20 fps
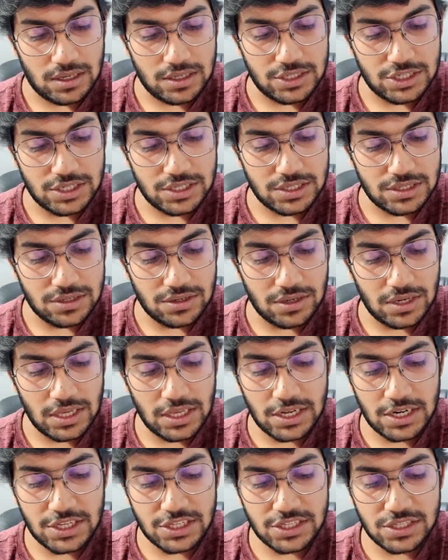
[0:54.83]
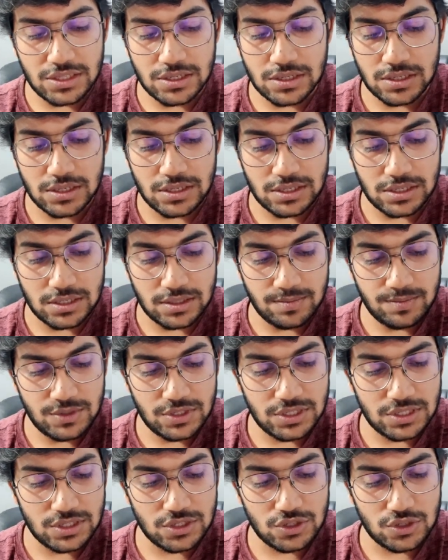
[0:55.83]
just rearrange the
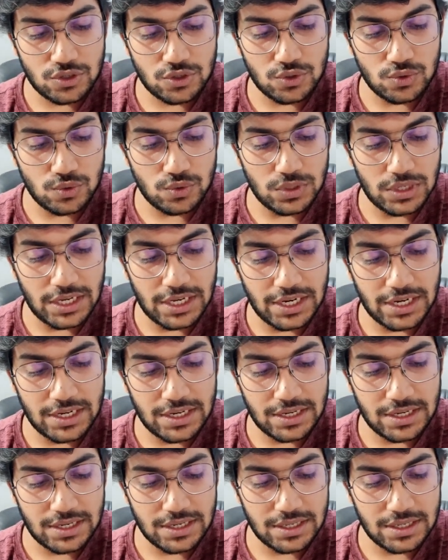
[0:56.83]
terms to get